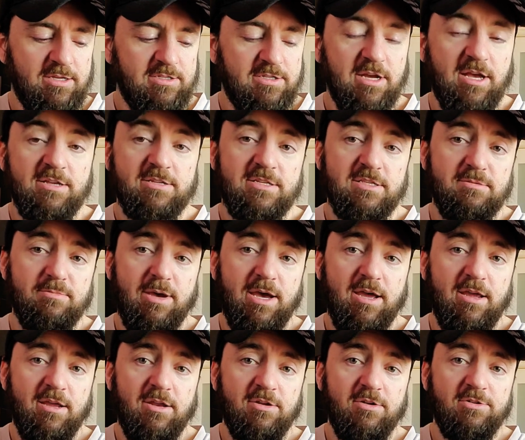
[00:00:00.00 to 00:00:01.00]
toss in the
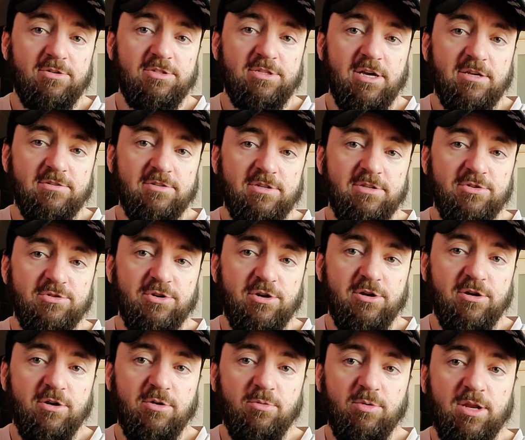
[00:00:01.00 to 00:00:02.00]
back, you know, toss it in your
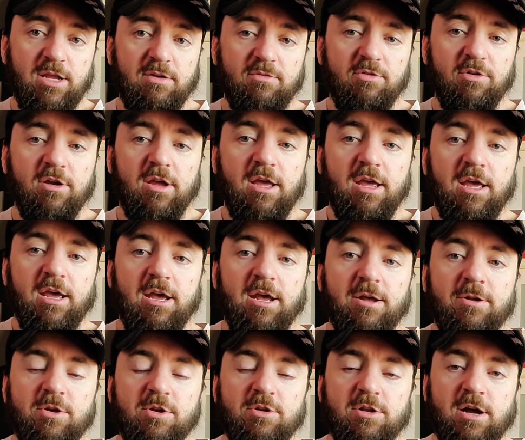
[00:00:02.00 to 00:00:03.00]
trunk or whatever,
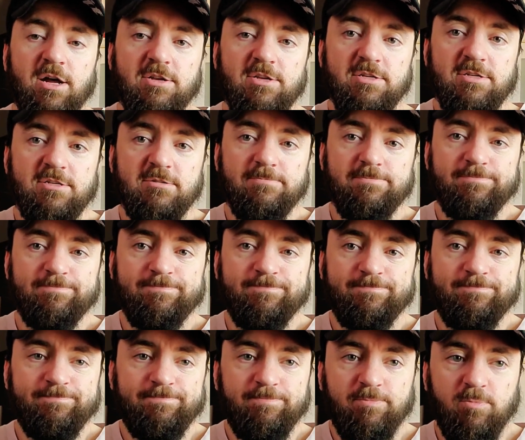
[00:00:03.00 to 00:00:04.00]
you're not just
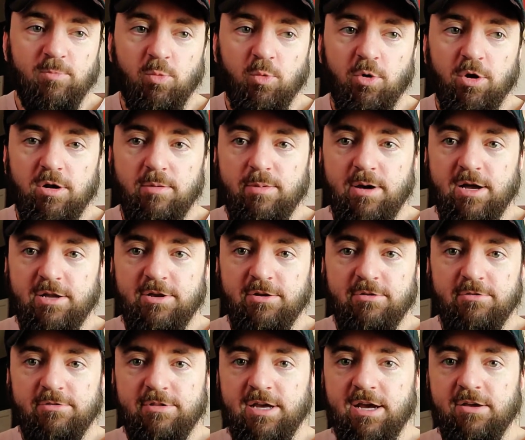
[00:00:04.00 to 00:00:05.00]
worried about
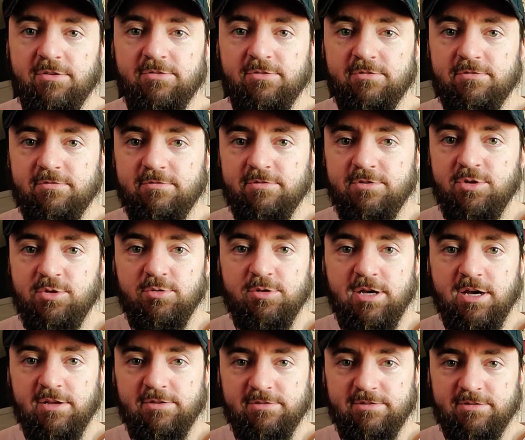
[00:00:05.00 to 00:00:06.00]
your $1,000, $2,000,
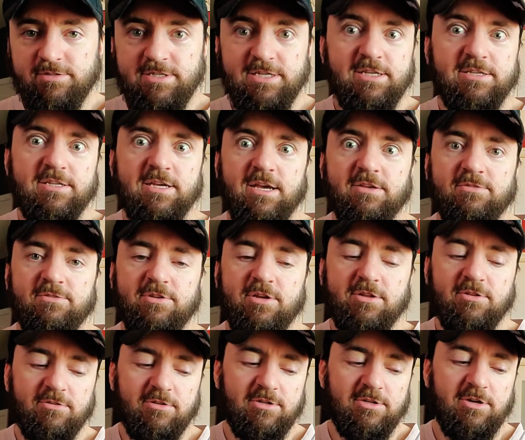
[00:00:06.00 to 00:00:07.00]

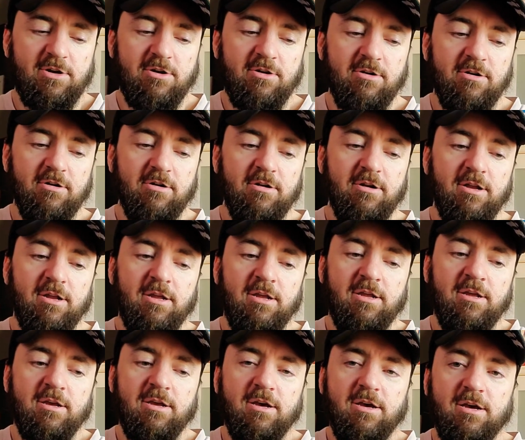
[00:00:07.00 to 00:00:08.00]
$6,000 guitar
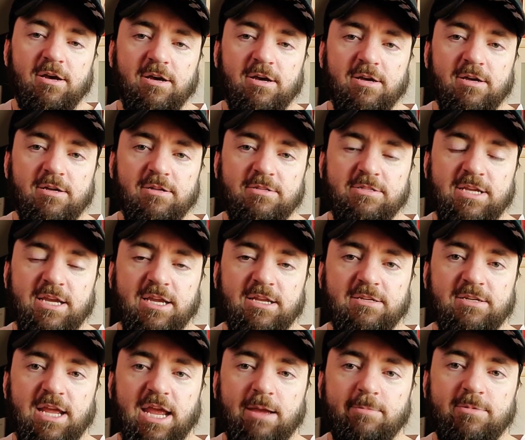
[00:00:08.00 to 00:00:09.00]
taking
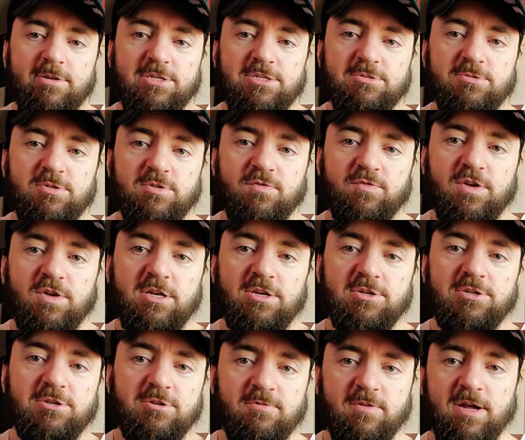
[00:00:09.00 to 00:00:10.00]
damage to its
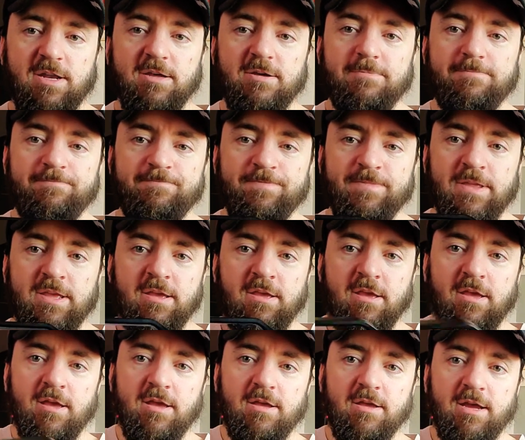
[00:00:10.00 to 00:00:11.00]
finish. You've got a
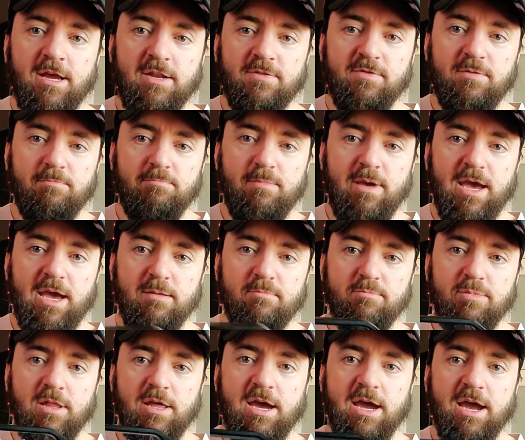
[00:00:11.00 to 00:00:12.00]
kind of a matte
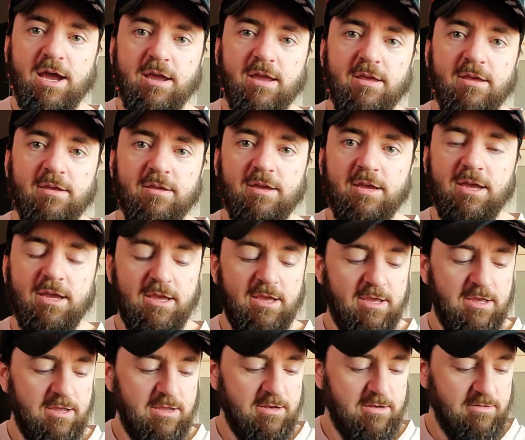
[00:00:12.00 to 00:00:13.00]
black
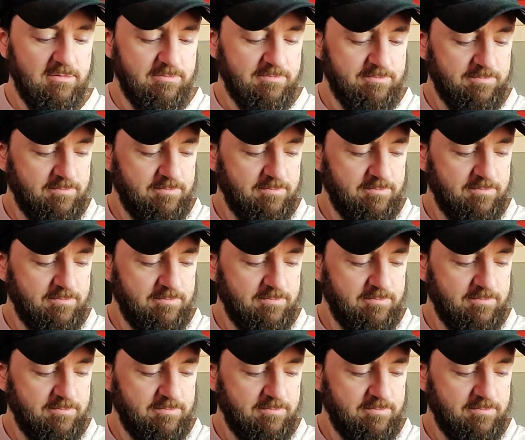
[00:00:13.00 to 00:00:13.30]
and